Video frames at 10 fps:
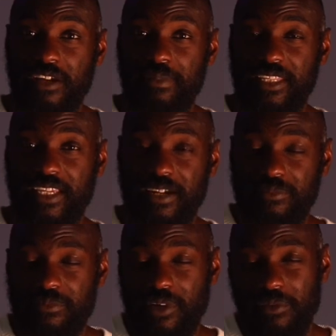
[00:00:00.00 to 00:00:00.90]
about the
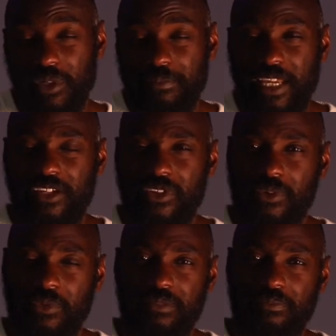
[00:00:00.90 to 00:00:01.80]
cameras, but I want to make another
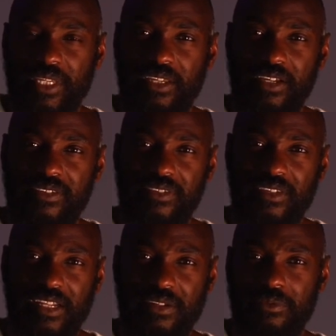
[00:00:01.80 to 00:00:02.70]
one because
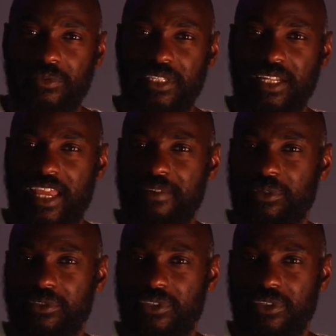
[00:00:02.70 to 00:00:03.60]
I wasn't
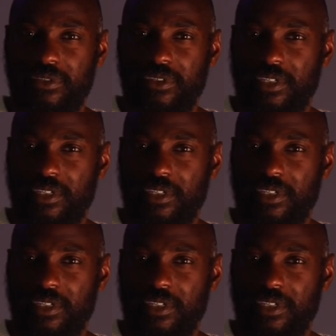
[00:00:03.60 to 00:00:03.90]
able to